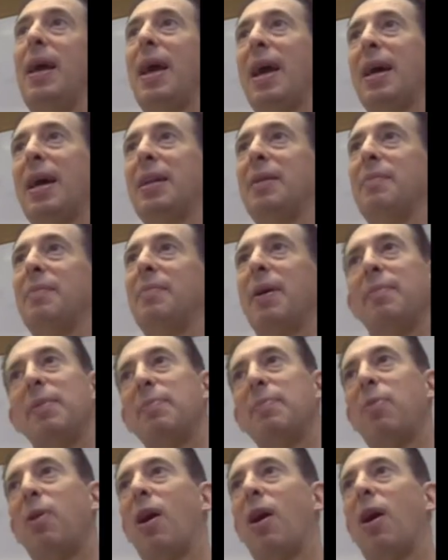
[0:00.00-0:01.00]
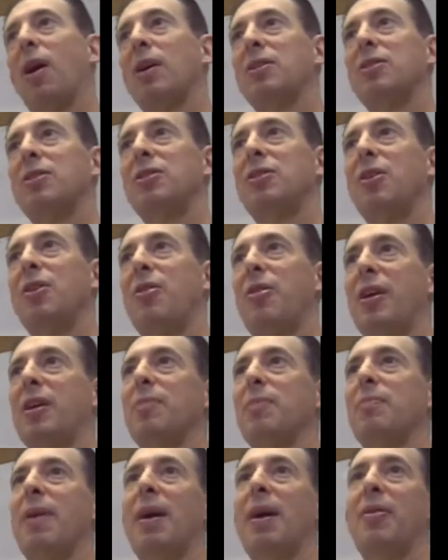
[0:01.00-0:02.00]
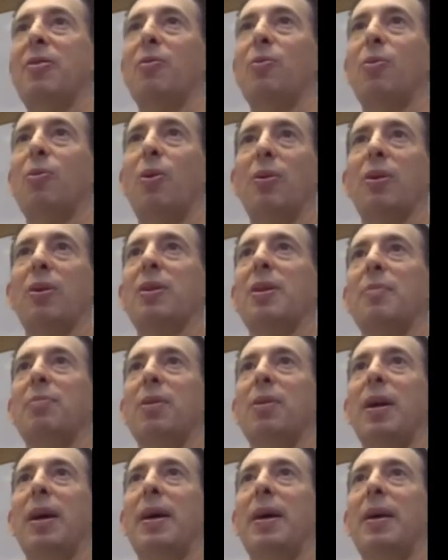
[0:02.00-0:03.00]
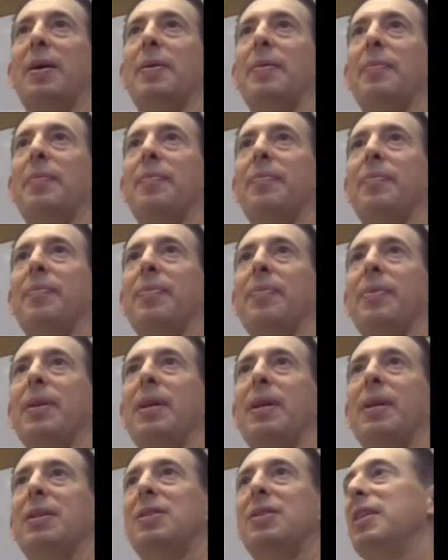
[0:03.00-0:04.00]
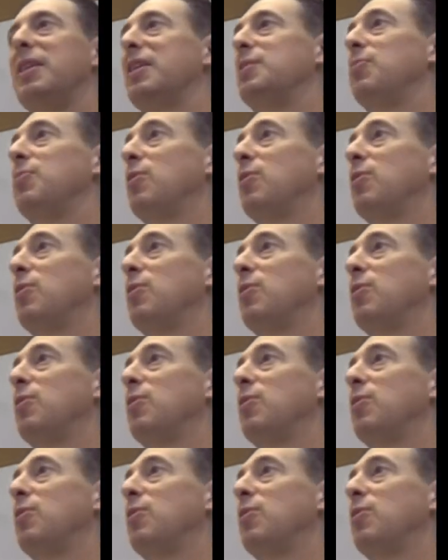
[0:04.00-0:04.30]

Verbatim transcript: and it made me pause to think about the role that they play in cities